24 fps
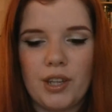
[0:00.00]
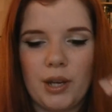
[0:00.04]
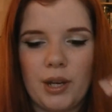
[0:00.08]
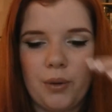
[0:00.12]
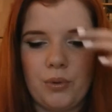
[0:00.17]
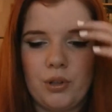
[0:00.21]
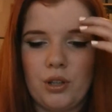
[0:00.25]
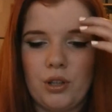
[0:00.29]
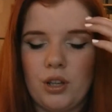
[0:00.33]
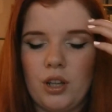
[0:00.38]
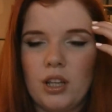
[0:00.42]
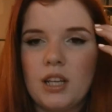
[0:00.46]
They
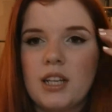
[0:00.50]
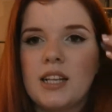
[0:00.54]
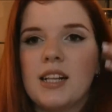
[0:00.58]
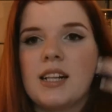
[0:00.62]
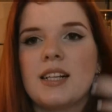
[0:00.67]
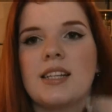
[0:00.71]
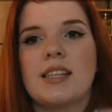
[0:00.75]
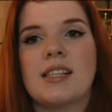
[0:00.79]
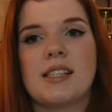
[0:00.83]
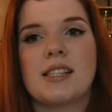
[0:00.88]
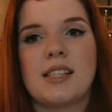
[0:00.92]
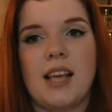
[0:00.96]
will
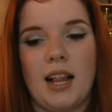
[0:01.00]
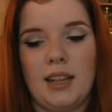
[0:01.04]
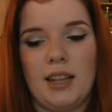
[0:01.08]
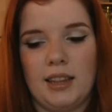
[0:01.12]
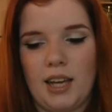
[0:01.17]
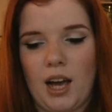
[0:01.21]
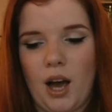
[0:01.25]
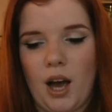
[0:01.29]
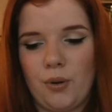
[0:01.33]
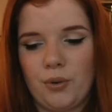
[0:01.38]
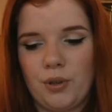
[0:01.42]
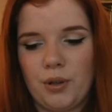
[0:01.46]

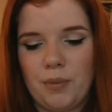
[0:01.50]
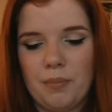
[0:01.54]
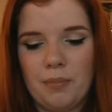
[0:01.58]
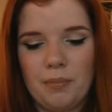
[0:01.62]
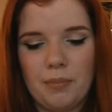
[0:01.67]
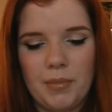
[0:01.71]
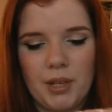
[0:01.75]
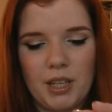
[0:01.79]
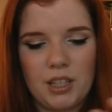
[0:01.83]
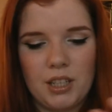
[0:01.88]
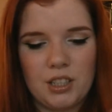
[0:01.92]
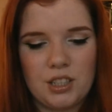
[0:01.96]
sell out
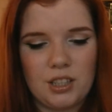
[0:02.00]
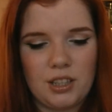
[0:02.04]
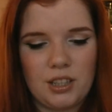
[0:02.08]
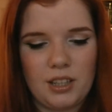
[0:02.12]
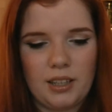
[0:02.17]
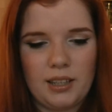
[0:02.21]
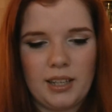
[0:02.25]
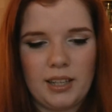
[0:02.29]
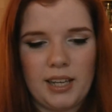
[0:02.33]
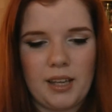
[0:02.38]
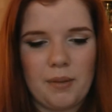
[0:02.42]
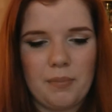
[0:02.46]

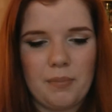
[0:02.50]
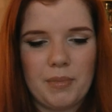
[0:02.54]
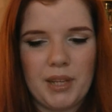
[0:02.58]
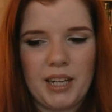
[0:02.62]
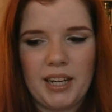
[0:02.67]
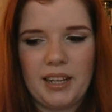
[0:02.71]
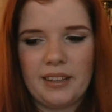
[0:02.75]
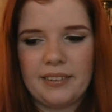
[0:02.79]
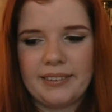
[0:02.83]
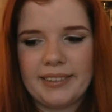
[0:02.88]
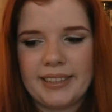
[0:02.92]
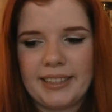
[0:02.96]

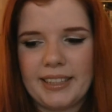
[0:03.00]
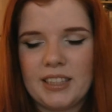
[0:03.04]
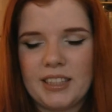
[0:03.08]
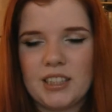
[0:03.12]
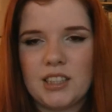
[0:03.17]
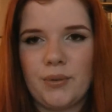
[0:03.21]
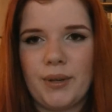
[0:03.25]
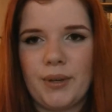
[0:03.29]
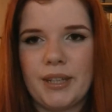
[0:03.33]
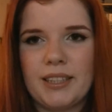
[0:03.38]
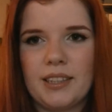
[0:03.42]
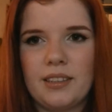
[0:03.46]
immediately,
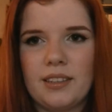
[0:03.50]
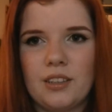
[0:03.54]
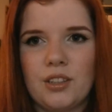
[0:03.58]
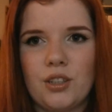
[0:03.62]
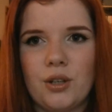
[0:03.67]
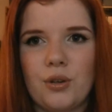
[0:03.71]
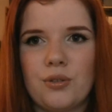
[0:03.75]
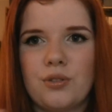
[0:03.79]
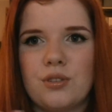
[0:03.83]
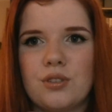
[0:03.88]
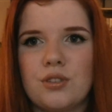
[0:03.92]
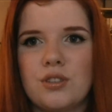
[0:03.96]
so I didn't
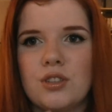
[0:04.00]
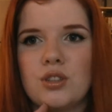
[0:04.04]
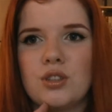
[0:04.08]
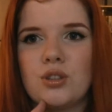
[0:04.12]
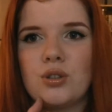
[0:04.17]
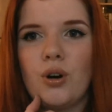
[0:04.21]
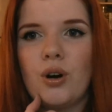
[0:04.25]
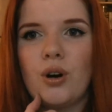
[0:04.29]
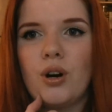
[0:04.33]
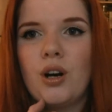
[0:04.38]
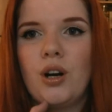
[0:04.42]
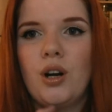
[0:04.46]
go to the
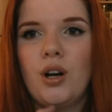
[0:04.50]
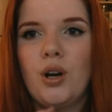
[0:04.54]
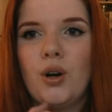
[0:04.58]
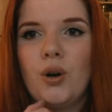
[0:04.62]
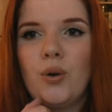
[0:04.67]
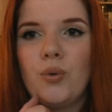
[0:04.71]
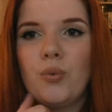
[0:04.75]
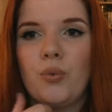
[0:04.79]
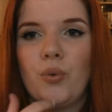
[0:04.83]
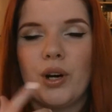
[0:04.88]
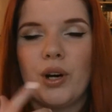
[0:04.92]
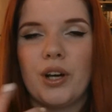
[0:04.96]
store
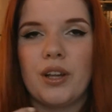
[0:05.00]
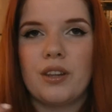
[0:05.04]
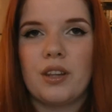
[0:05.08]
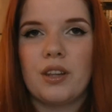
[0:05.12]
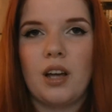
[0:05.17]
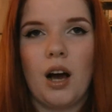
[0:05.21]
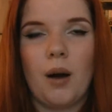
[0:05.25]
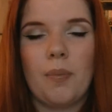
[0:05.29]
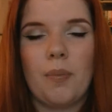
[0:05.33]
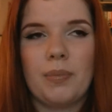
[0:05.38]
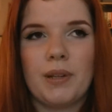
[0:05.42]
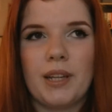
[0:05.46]
with
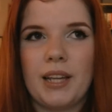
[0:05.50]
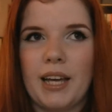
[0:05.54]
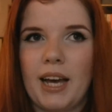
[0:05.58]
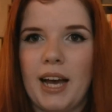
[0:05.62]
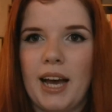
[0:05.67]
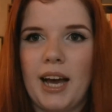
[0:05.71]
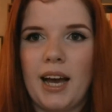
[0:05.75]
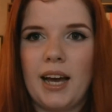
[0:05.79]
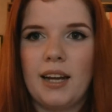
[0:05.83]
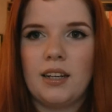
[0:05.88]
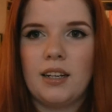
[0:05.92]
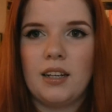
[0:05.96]
a
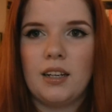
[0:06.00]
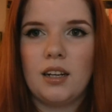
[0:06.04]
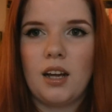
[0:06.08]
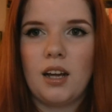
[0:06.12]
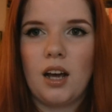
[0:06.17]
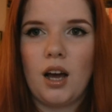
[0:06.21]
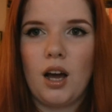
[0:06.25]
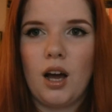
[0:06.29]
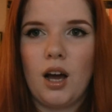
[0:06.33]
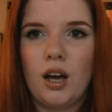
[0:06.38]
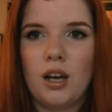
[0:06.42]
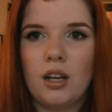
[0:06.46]
plan
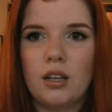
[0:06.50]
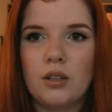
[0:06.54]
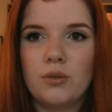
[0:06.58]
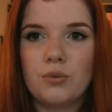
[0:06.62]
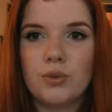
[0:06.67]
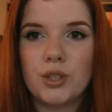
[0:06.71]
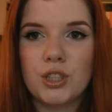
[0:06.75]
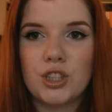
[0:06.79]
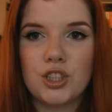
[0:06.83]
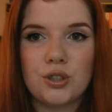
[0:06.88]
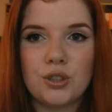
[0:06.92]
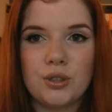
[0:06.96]

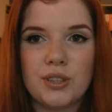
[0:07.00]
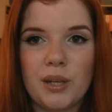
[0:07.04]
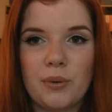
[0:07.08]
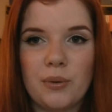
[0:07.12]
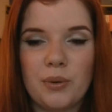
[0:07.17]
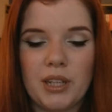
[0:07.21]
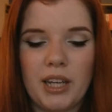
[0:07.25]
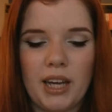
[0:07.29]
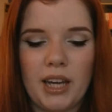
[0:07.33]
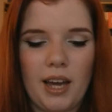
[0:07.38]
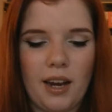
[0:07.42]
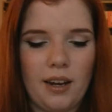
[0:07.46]
on which shoes I
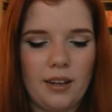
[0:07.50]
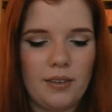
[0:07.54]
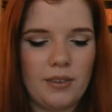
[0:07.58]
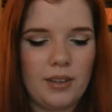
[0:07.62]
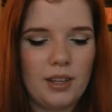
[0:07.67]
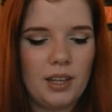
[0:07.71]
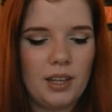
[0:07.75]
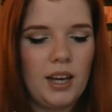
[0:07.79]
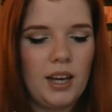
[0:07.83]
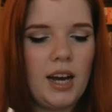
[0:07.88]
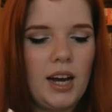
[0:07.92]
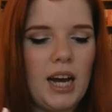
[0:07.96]
would get.
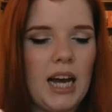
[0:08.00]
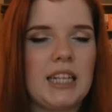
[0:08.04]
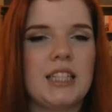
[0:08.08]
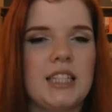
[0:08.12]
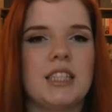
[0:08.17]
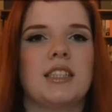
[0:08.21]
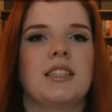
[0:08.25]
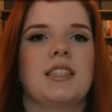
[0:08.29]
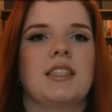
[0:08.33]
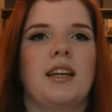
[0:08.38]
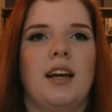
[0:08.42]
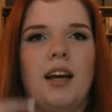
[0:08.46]
I
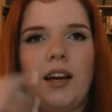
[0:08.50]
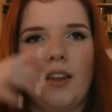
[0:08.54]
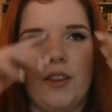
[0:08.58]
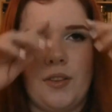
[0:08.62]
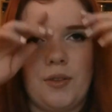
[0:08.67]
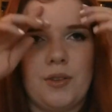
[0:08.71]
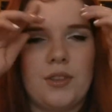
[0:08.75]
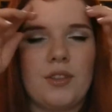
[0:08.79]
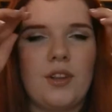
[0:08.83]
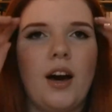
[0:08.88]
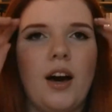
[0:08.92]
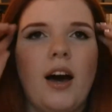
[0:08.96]
just I
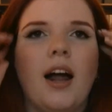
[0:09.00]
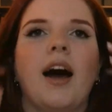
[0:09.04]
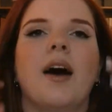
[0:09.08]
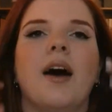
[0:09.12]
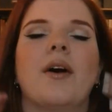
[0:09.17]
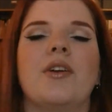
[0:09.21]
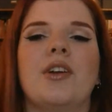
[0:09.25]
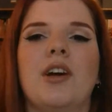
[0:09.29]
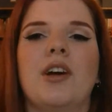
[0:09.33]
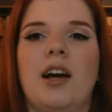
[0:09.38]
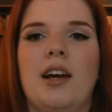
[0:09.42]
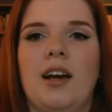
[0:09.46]
thought
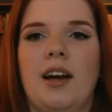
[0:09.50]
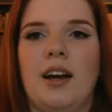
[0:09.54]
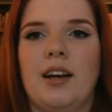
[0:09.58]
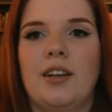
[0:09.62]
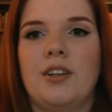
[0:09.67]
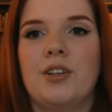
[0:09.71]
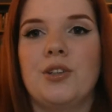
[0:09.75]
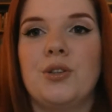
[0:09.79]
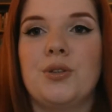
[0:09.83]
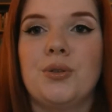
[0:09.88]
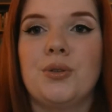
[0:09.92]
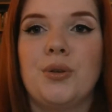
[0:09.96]
I, I
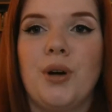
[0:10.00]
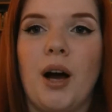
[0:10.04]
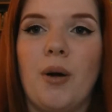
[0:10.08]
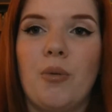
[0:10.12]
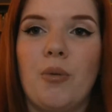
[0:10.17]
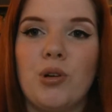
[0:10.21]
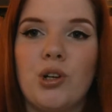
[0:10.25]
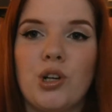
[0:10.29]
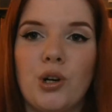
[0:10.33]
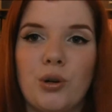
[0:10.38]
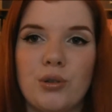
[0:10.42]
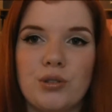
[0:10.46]
knew I
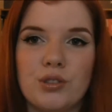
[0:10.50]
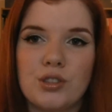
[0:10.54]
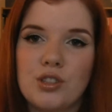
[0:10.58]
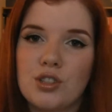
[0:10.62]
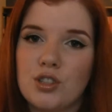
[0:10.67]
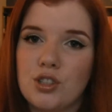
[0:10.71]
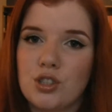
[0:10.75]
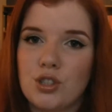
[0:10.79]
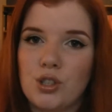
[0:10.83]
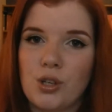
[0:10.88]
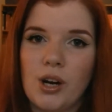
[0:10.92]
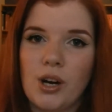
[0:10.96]
would go into
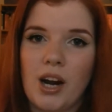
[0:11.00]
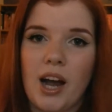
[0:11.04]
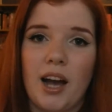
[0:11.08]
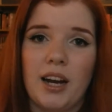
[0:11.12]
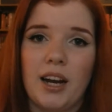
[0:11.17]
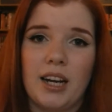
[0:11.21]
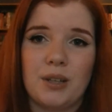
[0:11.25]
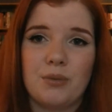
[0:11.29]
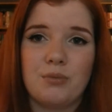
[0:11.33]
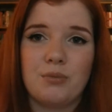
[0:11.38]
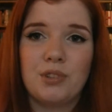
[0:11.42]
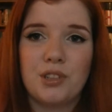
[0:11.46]
the store
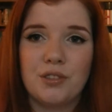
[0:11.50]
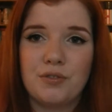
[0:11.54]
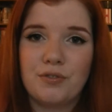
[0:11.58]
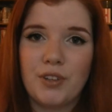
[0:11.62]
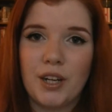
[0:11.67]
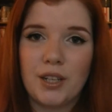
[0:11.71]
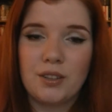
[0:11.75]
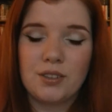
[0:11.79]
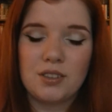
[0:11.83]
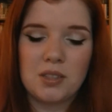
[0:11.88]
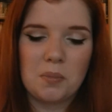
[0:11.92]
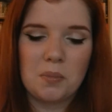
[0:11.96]
and I would
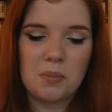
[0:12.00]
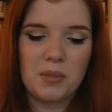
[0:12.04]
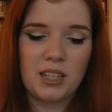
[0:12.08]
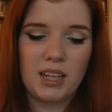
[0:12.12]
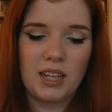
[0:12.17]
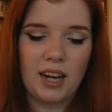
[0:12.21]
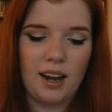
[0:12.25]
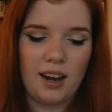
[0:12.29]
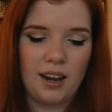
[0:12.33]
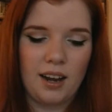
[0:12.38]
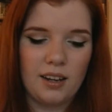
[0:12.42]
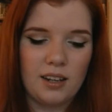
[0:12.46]
find
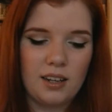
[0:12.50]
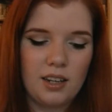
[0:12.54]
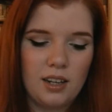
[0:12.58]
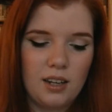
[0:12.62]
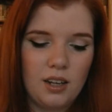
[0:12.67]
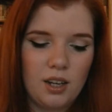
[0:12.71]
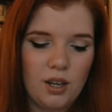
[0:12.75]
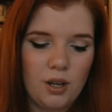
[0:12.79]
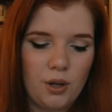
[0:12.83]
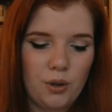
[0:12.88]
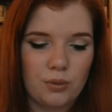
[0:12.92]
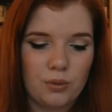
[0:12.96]
something I
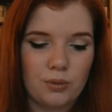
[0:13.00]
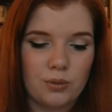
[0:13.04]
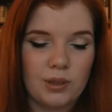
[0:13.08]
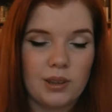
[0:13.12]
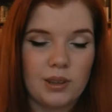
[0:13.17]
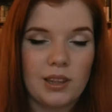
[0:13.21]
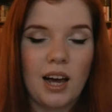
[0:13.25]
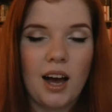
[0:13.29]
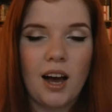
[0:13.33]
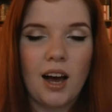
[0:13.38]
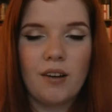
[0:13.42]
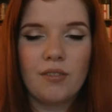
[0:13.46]
would
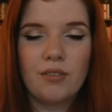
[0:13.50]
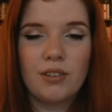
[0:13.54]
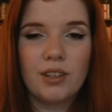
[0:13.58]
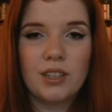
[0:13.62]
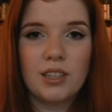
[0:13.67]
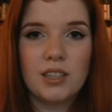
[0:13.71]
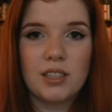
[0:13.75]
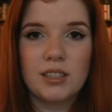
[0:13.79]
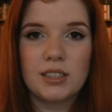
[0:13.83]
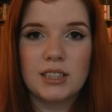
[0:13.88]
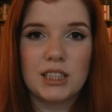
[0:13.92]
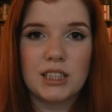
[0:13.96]
love
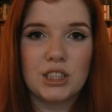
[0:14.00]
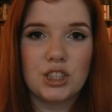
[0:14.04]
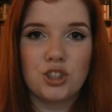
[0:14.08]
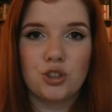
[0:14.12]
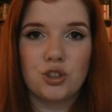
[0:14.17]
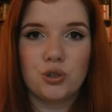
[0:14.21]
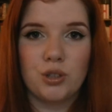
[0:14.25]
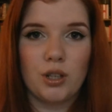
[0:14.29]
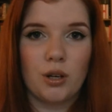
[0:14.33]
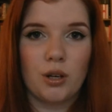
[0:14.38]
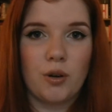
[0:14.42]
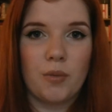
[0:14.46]
because his
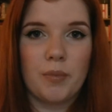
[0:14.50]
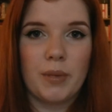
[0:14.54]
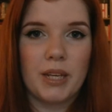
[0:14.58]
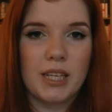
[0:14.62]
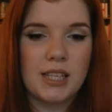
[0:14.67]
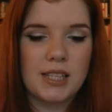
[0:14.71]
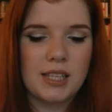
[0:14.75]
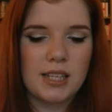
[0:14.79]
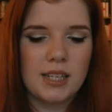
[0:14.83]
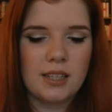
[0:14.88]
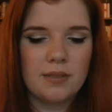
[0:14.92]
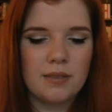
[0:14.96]
shoes are
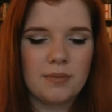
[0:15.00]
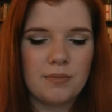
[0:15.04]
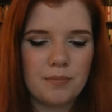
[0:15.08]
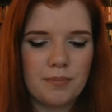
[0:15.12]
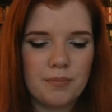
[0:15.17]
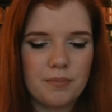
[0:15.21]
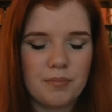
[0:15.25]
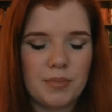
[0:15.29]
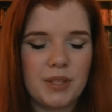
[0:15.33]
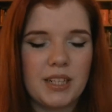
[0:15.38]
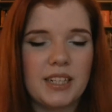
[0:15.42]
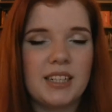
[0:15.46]
amazing.
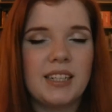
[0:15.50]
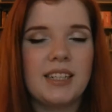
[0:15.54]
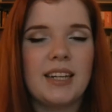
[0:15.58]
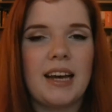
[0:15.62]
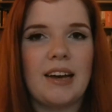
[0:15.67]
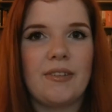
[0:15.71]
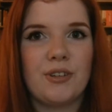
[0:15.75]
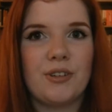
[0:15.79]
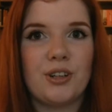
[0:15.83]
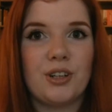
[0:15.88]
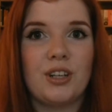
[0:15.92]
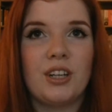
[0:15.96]

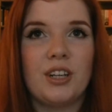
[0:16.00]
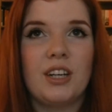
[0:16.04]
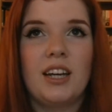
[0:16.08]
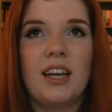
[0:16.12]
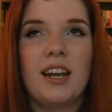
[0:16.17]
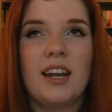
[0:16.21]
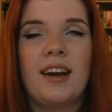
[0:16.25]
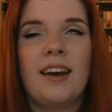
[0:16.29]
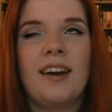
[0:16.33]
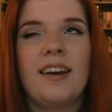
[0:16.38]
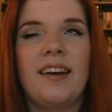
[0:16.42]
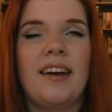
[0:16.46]
Never,
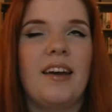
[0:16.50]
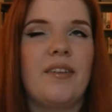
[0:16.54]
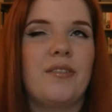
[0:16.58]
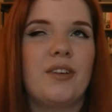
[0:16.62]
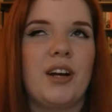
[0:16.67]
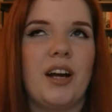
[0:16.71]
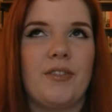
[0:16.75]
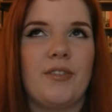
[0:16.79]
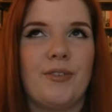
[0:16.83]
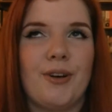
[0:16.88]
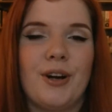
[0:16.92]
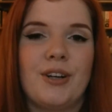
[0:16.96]
never
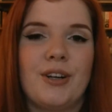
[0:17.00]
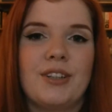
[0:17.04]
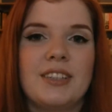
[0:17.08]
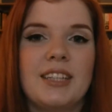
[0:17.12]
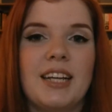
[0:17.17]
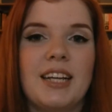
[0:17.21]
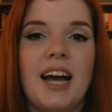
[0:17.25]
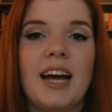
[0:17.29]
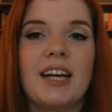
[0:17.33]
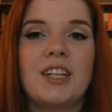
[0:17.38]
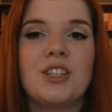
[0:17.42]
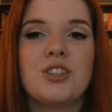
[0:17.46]
ever
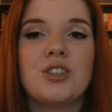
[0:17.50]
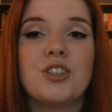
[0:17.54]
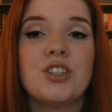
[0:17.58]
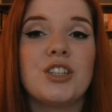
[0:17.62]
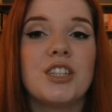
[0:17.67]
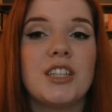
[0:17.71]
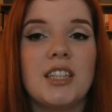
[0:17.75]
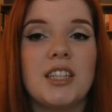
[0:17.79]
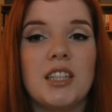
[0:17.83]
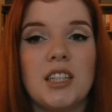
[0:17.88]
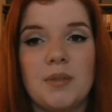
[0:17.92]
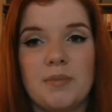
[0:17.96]
did I
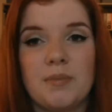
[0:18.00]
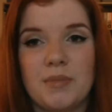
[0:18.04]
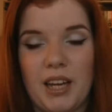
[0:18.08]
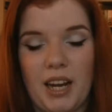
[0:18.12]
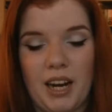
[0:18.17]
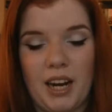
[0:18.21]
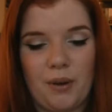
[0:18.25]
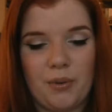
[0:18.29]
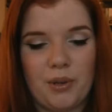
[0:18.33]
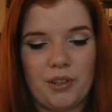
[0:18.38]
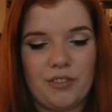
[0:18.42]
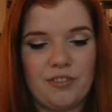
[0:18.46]
dream
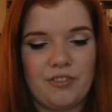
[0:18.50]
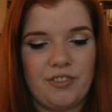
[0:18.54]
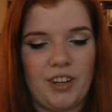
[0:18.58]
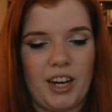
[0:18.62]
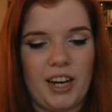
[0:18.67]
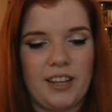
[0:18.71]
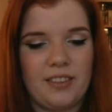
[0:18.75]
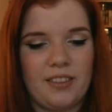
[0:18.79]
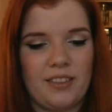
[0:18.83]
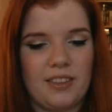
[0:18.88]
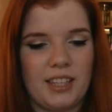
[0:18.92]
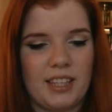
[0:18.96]
that I would
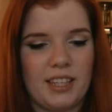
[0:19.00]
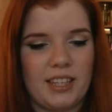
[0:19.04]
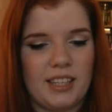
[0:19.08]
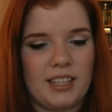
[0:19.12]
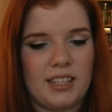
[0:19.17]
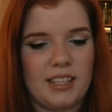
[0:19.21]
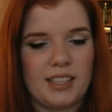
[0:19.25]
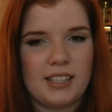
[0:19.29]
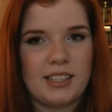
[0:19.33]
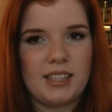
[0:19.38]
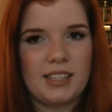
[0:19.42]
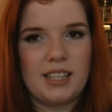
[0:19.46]
find
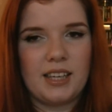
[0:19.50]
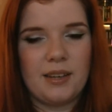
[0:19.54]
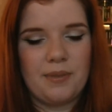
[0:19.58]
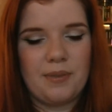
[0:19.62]
these.